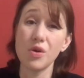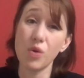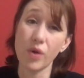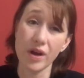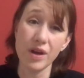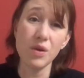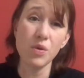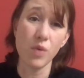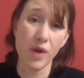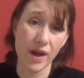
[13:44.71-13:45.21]

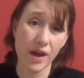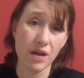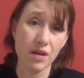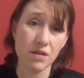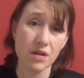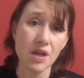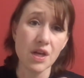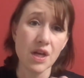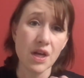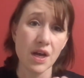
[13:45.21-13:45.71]
quite a
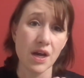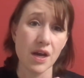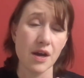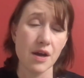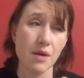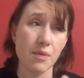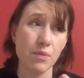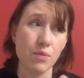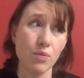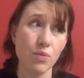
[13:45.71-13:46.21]
while.
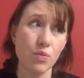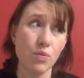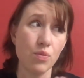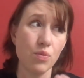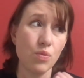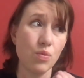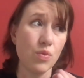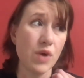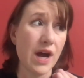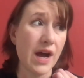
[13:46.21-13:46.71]

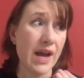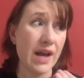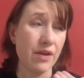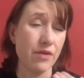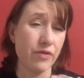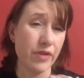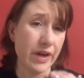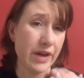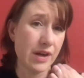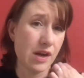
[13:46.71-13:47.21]
I have